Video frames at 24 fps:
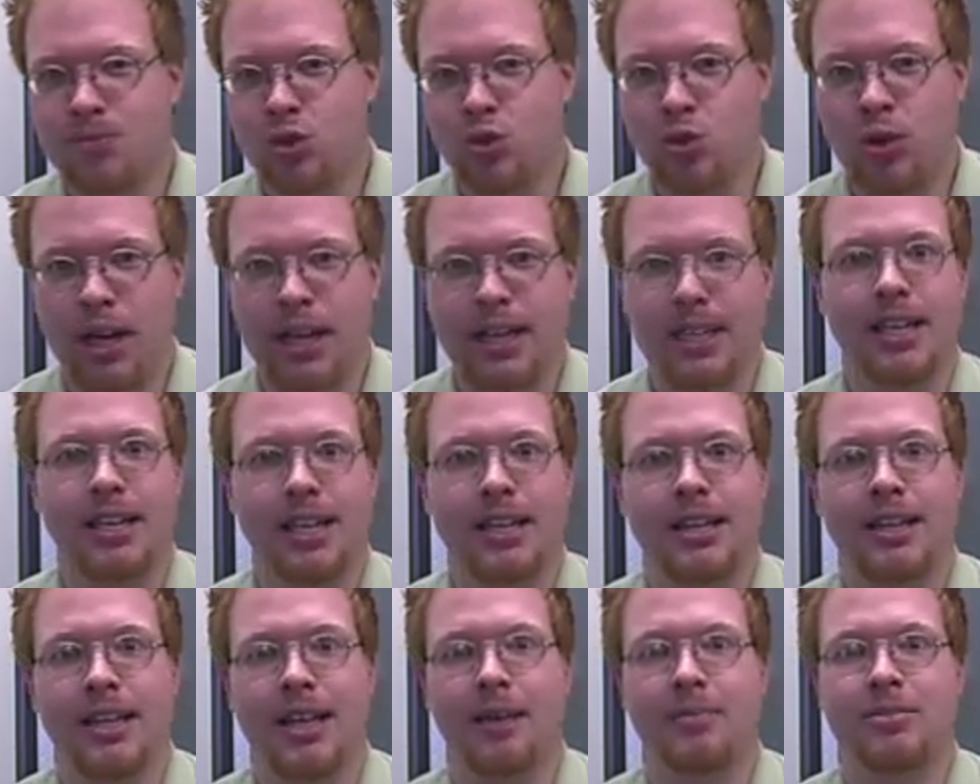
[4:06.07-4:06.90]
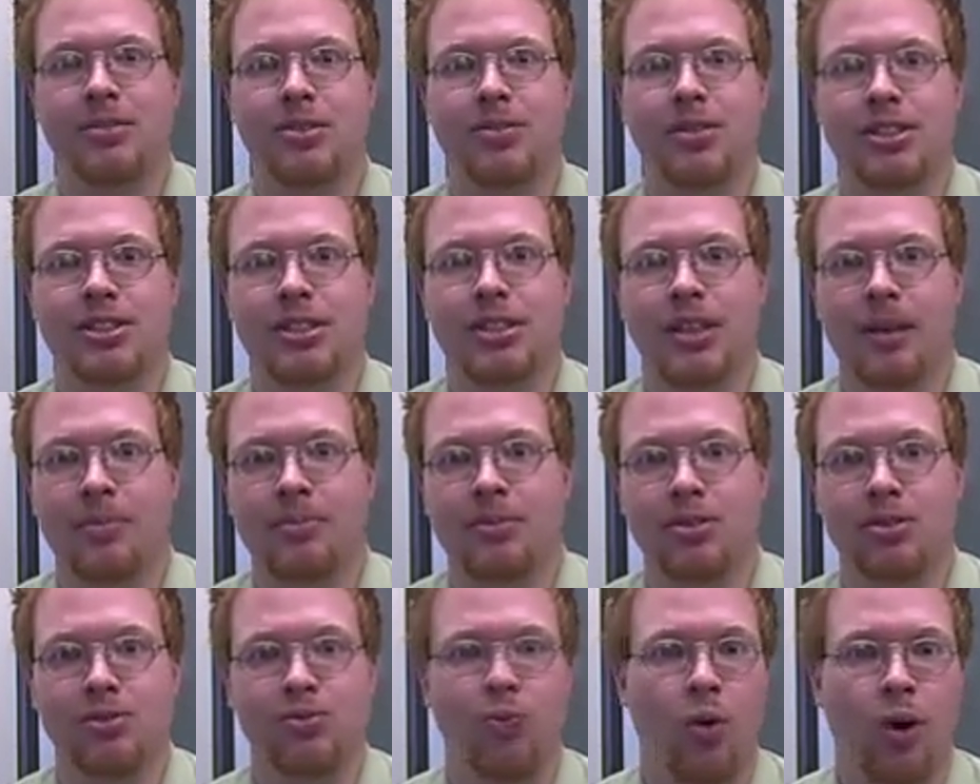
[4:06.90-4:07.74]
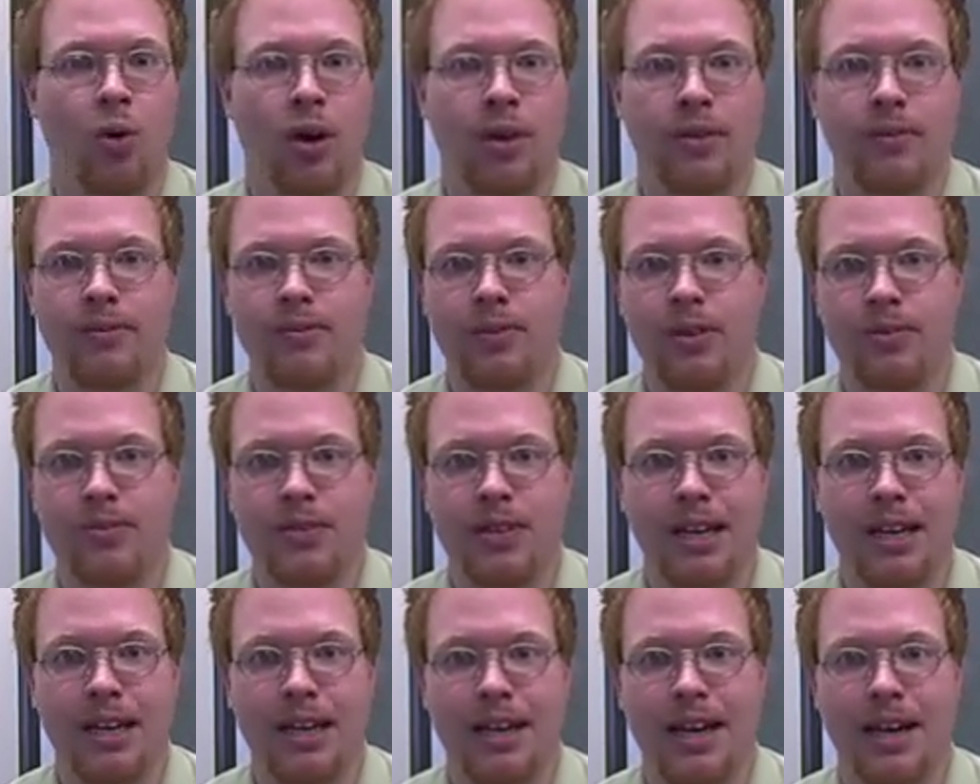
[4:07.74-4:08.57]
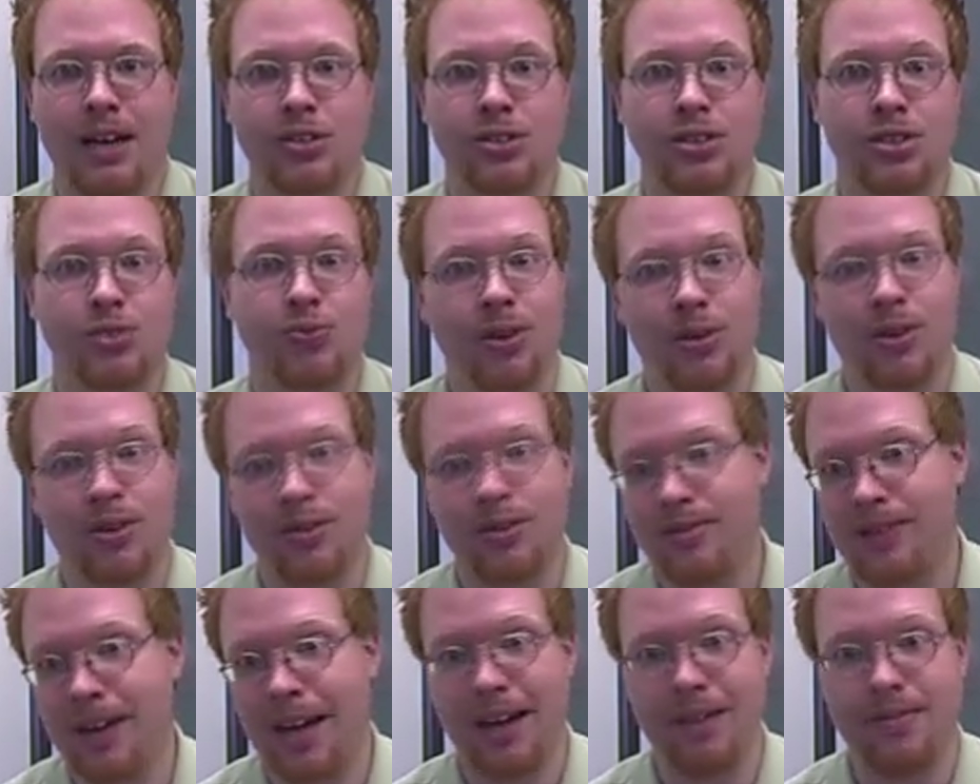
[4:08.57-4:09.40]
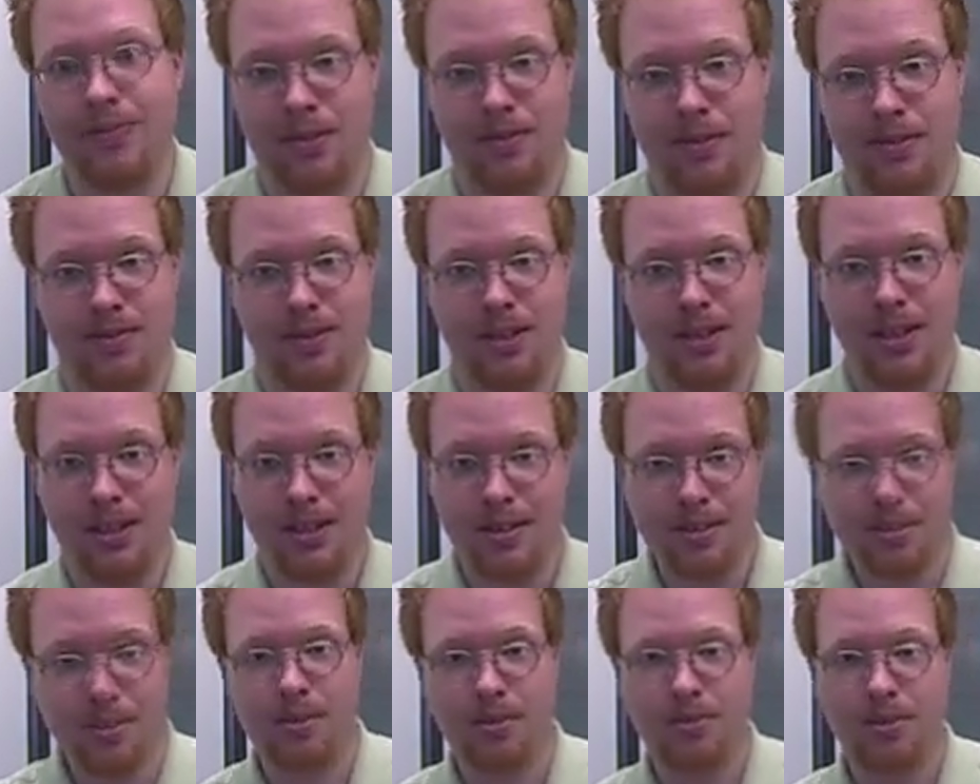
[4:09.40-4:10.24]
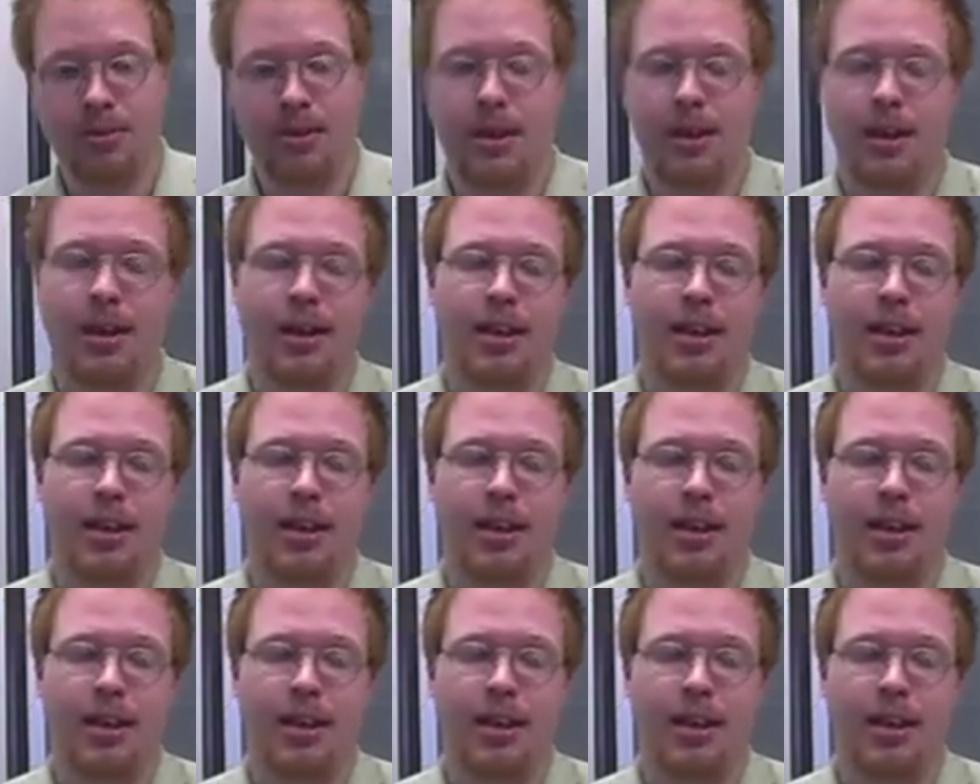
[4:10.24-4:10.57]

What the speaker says: trying to get them to accept $150 on a house that's worth $550, you know?